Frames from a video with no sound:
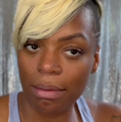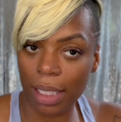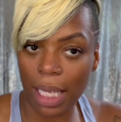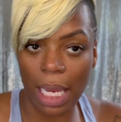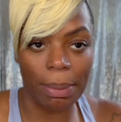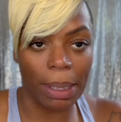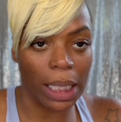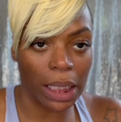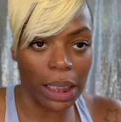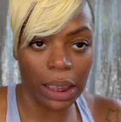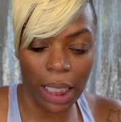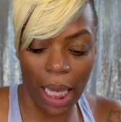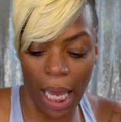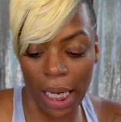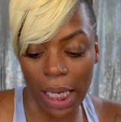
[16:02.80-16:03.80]
same thing,
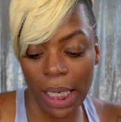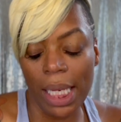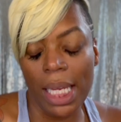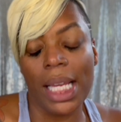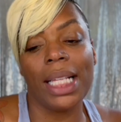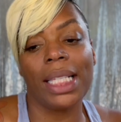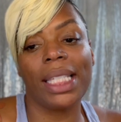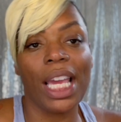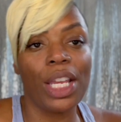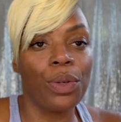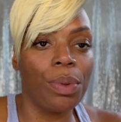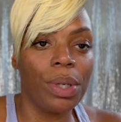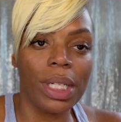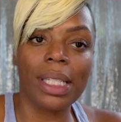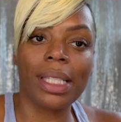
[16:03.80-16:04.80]
okay?
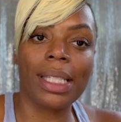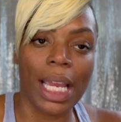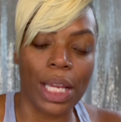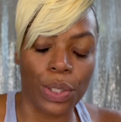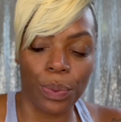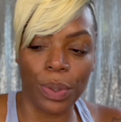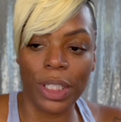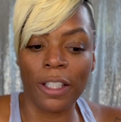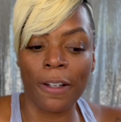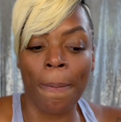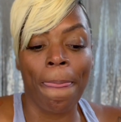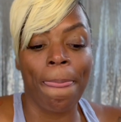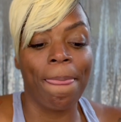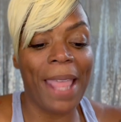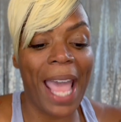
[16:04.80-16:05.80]
Sandalwood.
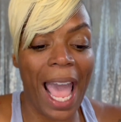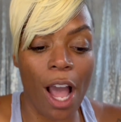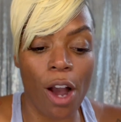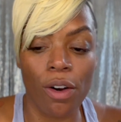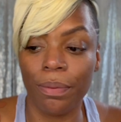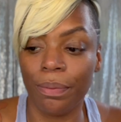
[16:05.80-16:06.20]
Now,